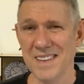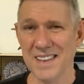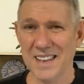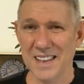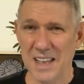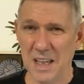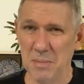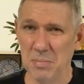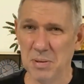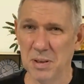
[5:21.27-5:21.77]

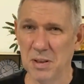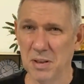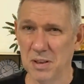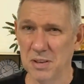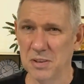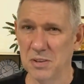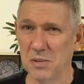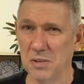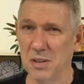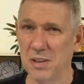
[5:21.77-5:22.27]
keep a
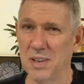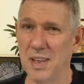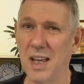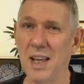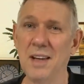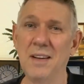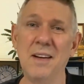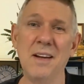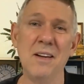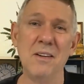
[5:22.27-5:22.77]
close eye on
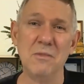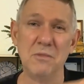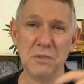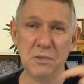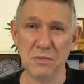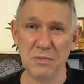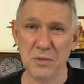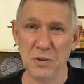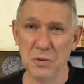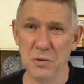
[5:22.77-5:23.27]
that.
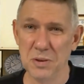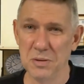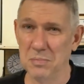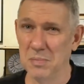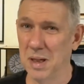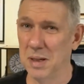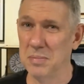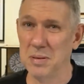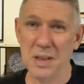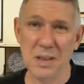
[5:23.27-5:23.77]
Review it
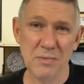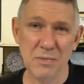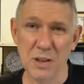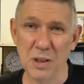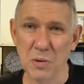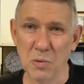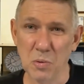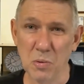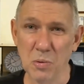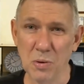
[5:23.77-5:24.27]
maybe every
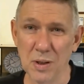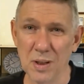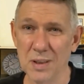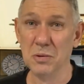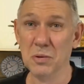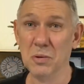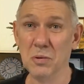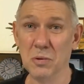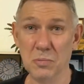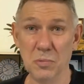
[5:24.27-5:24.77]
quarter
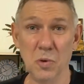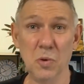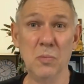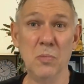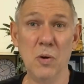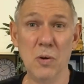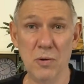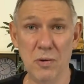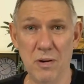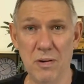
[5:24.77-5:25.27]
or
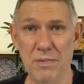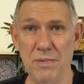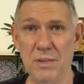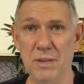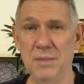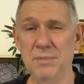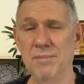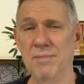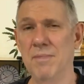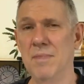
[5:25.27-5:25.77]
more often.